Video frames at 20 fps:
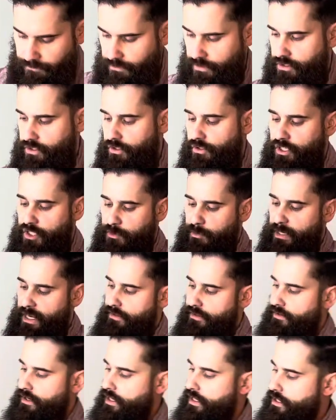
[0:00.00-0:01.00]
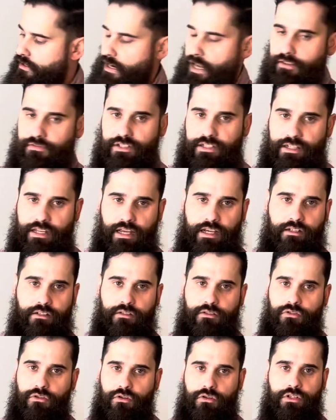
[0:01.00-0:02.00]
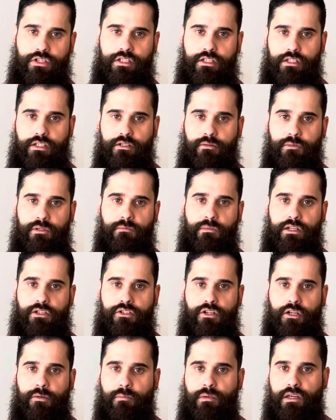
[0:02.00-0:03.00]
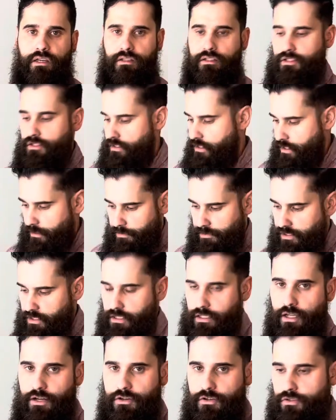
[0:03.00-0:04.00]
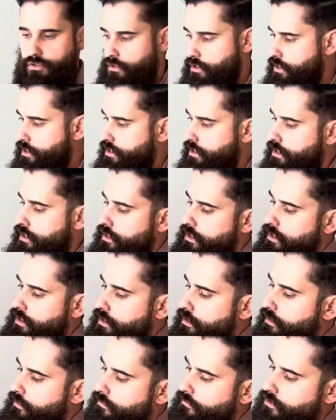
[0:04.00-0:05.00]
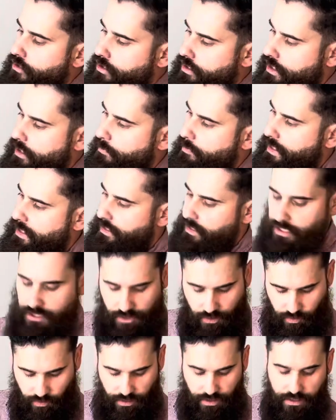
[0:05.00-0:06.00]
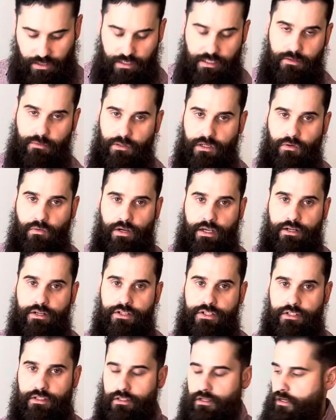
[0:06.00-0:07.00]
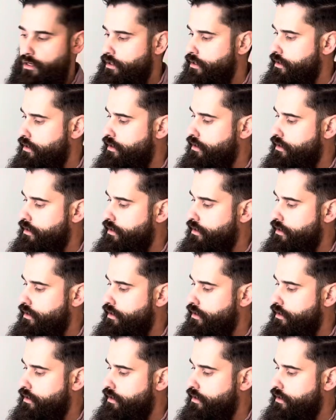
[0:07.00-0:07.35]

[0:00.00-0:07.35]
So this bag right here, I have a decked drawer system in my truck bed, just a couple of slider drawers. Fold it up like this with these big waders in there.